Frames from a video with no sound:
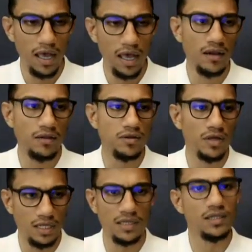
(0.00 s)

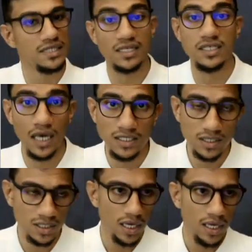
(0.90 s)
and in such
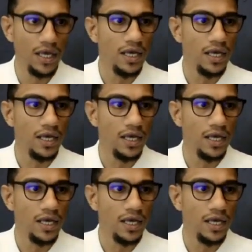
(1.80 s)
cases,